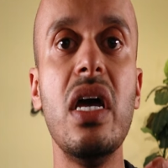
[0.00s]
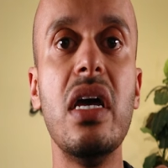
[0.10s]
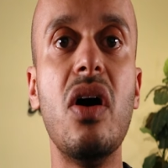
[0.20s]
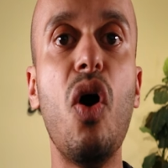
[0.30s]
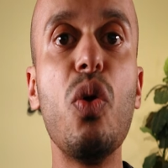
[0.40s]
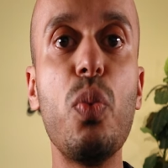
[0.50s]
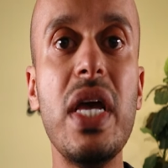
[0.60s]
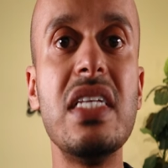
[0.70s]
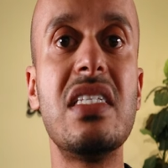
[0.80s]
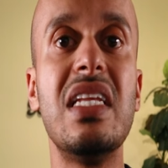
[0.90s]

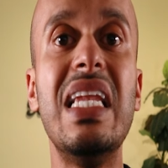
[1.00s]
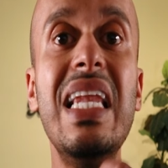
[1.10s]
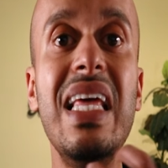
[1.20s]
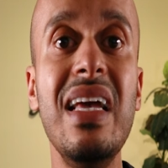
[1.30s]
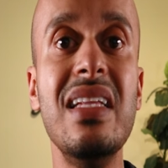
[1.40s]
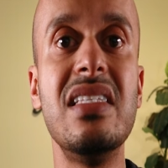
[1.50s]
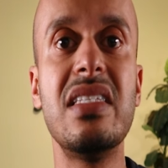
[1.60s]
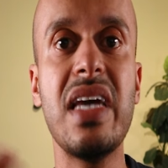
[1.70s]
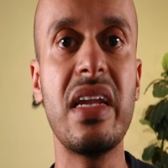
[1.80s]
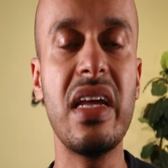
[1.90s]
always leads
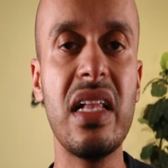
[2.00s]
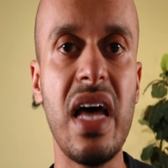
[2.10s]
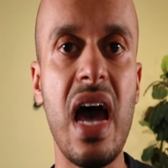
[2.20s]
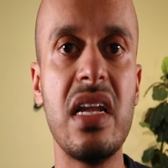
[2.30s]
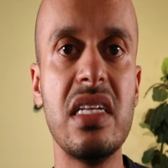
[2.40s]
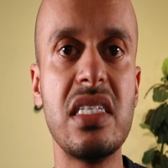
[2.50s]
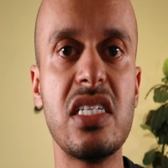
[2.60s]
technical analysis.